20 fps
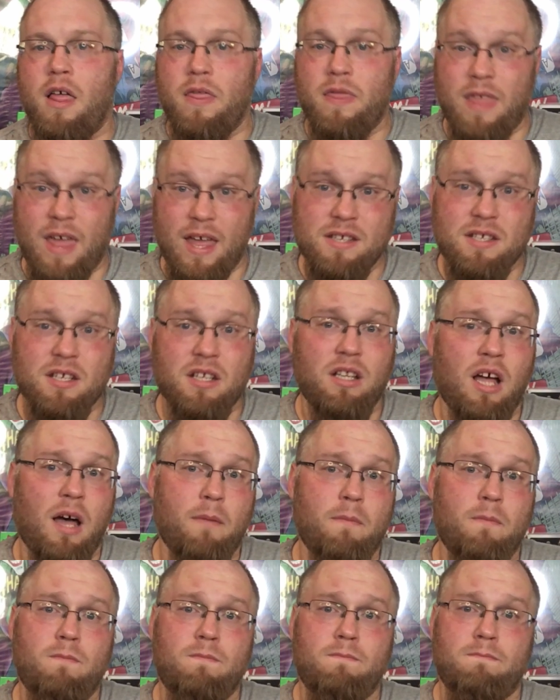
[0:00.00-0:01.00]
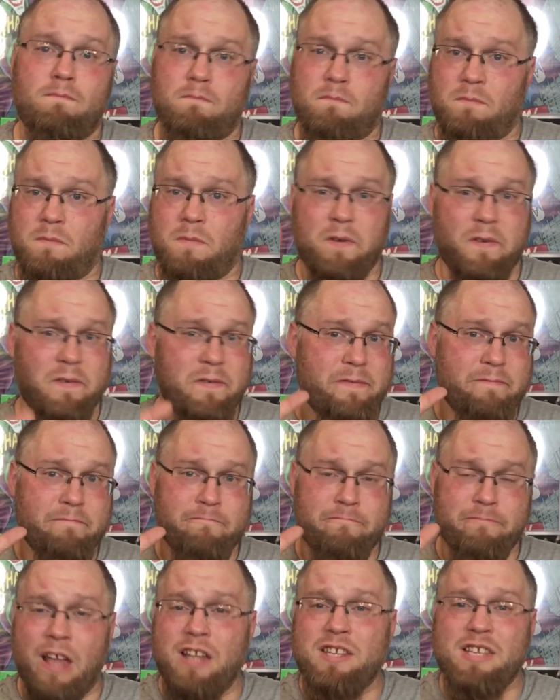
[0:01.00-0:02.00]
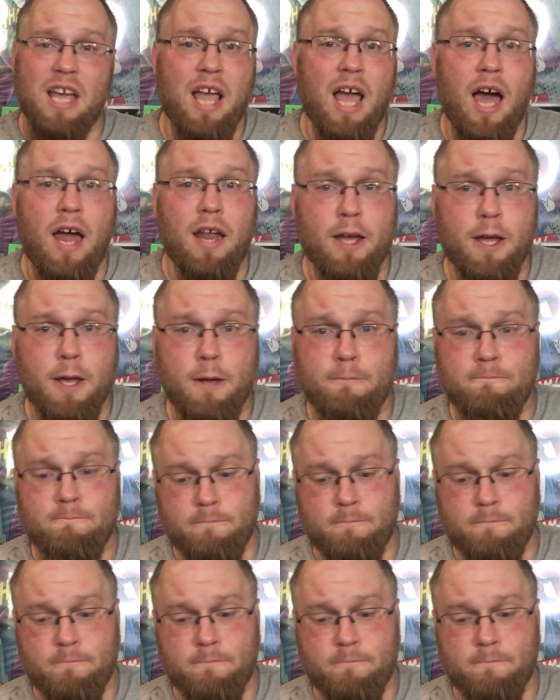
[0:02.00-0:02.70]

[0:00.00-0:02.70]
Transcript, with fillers: that's a lot. That's iconic.